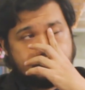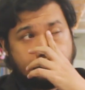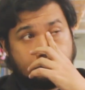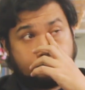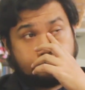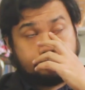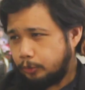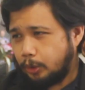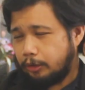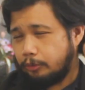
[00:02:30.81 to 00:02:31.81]
of
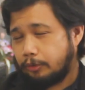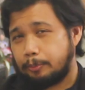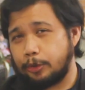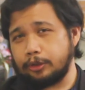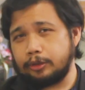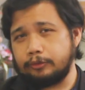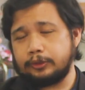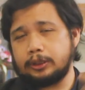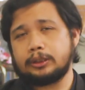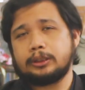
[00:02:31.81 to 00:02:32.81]
what we've observed